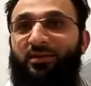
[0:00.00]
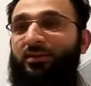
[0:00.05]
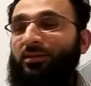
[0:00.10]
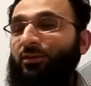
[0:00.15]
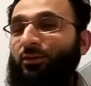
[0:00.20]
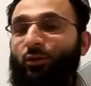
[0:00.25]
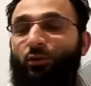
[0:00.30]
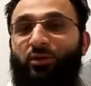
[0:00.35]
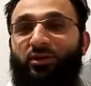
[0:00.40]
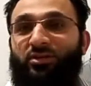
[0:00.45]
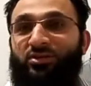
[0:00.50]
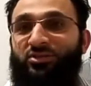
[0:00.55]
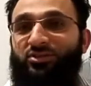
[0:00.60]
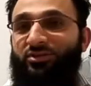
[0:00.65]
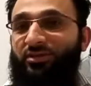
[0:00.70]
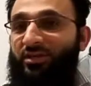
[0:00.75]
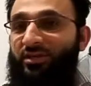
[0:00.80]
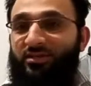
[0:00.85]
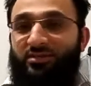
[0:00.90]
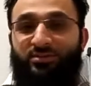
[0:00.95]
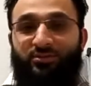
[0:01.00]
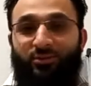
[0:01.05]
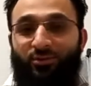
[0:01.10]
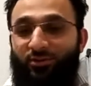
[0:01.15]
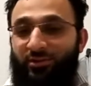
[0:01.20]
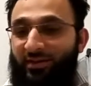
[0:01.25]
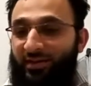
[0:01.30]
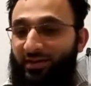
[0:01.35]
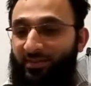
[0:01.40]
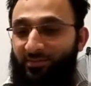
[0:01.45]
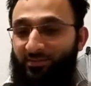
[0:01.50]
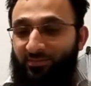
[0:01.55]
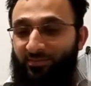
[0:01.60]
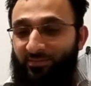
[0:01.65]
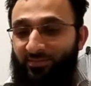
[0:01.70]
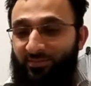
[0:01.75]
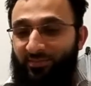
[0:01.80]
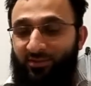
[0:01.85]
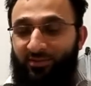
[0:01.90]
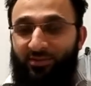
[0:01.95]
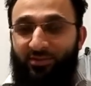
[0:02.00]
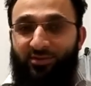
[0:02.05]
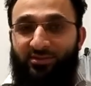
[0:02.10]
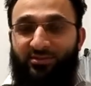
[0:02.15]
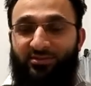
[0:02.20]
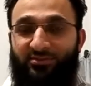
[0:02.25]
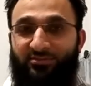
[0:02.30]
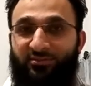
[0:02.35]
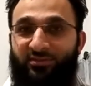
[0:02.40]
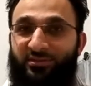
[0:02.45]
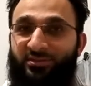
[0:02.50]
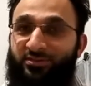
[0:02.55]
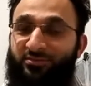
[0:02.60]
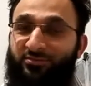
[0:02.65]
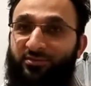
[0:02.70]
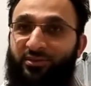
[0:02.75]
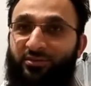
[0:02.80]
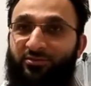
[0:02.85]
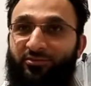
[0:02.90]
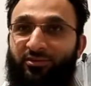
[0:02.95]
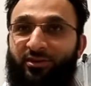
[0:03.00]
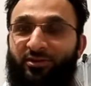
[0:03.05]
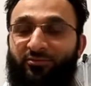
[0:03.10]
No injuries, no game, because when